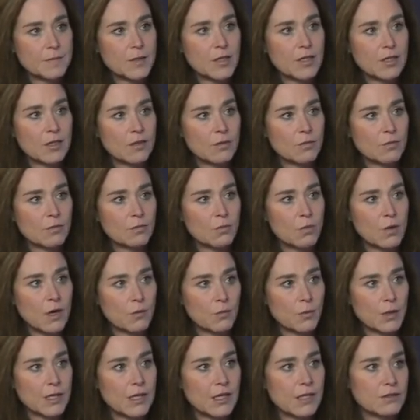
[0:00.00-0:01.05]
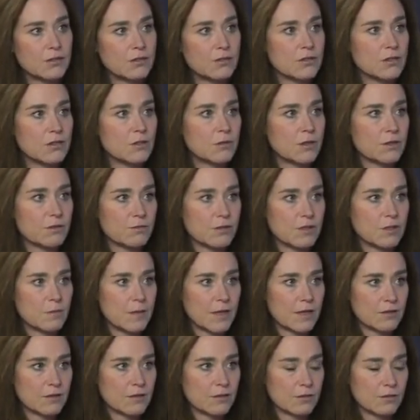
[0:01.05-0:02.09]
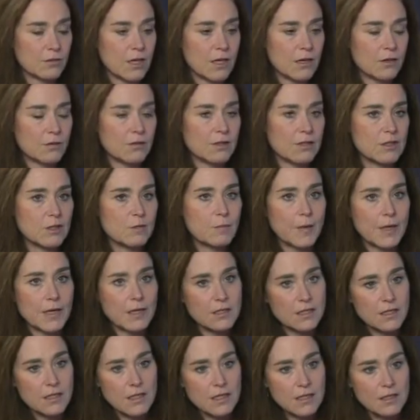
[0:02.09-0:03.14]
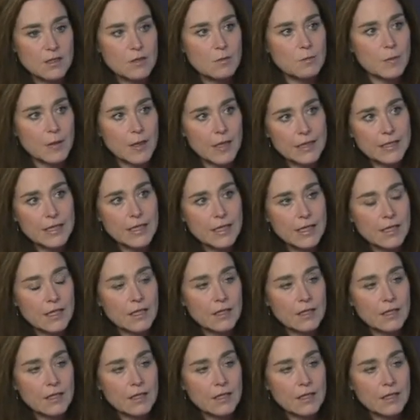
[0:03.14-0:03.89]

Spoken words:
you know, what we need to do with respect to not only space needs, but